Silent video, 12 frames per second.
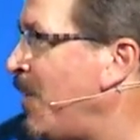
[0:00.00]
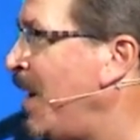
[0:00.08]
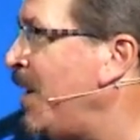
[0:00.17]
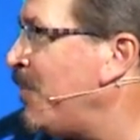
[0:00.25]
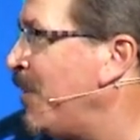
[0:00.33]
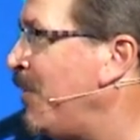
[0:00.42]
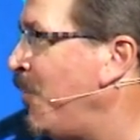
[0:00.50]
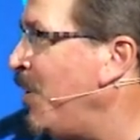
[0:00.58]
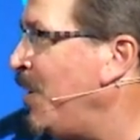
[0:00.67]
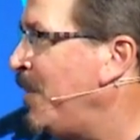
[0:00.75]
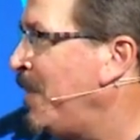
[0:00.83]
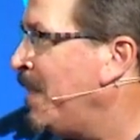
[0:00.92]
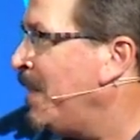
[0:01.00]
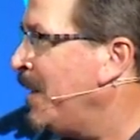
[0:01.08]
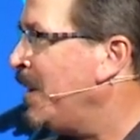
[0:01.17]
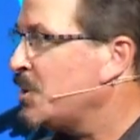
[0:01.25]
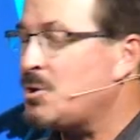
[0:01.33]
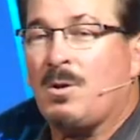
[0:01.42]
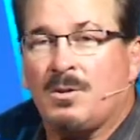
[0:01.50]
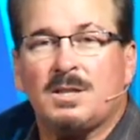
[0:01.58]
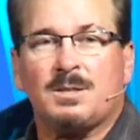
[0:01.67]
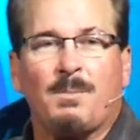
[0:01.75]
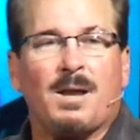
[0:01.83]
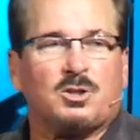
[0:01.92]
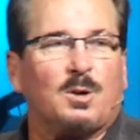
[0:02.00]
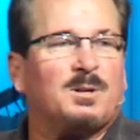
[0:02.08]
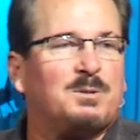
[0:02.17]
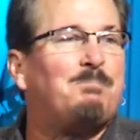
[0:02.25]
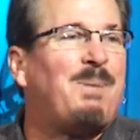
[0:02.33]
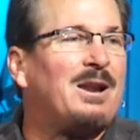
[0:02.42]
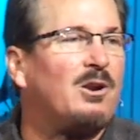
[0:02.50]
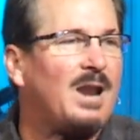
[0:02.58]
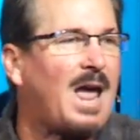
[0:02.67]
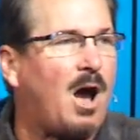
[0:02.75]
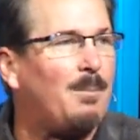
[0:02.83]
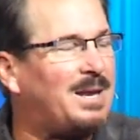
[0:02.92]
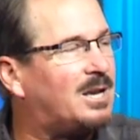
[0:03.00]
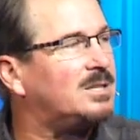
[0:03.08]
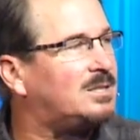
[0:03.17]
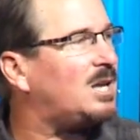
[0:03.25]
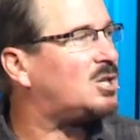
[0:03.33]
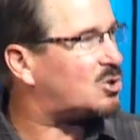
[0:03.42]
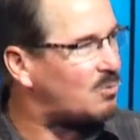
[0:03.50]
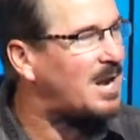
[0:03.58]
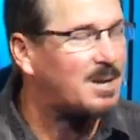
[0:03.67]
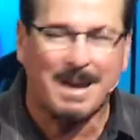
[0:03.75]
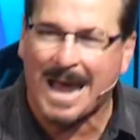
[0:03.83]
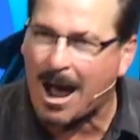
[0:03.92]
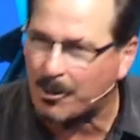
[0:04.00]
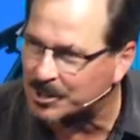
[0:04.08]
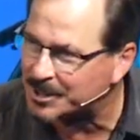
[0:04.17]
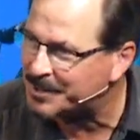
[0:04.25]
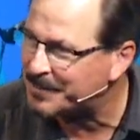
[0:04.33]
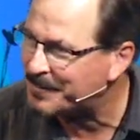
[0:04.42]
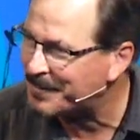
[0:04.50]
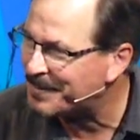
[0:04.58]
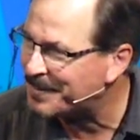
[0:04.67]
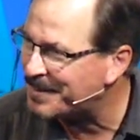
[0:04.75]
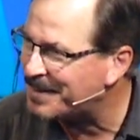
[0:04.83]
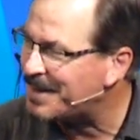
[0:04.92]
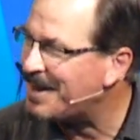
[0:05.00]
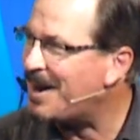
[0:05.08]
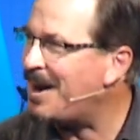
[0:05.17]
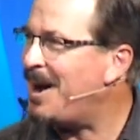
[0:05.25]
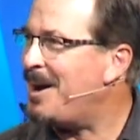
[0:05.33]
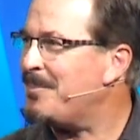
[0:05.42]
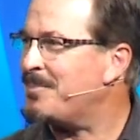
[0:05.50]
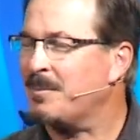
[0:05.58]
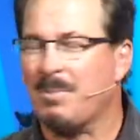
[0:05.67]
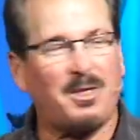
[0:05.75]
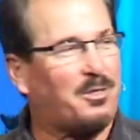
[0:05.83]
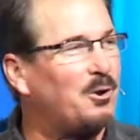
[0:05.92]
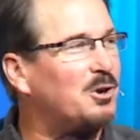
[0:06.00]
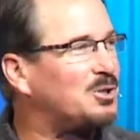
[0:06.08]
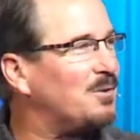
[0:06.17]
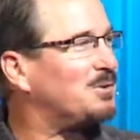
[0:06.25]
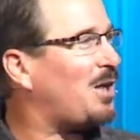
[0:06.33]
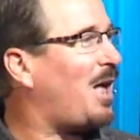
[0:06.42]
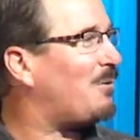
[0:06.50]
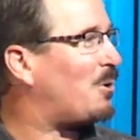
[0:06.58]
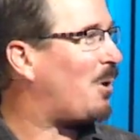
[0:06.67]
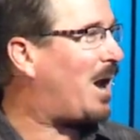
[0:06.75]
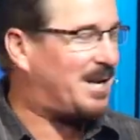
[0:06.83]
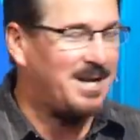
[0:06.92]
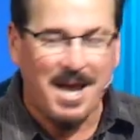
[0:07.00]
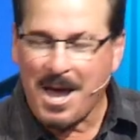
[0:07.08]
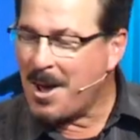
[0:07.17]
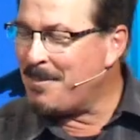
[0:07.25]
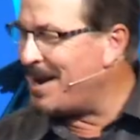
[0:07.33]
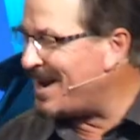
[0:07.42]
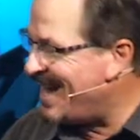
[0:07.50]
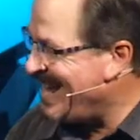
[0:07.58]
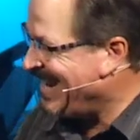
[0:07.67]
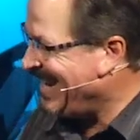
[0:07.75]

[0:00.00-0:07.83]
right? Three or four? So this, my sermon's better now because they straightened me out. Um, by the third service, I'll have it right. But,